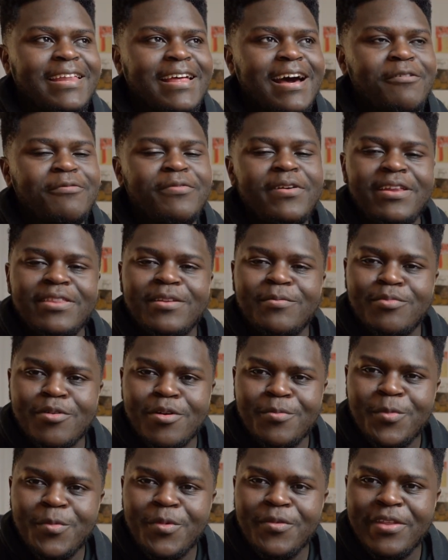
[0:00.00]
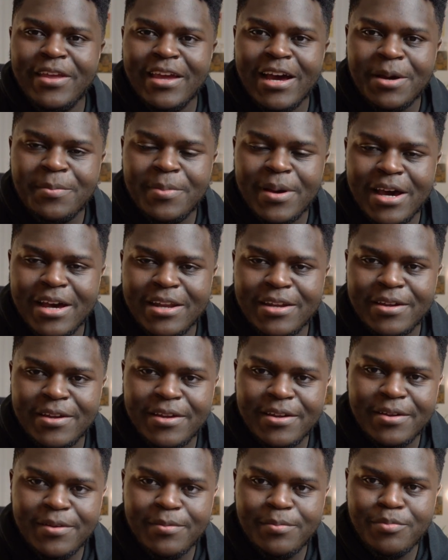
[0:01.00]
I think the problem with the iPad
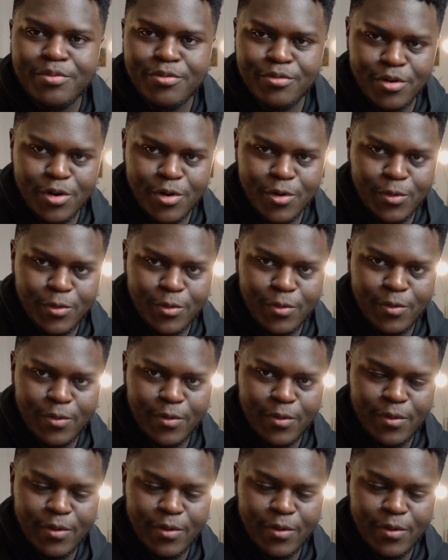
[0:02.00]
Pro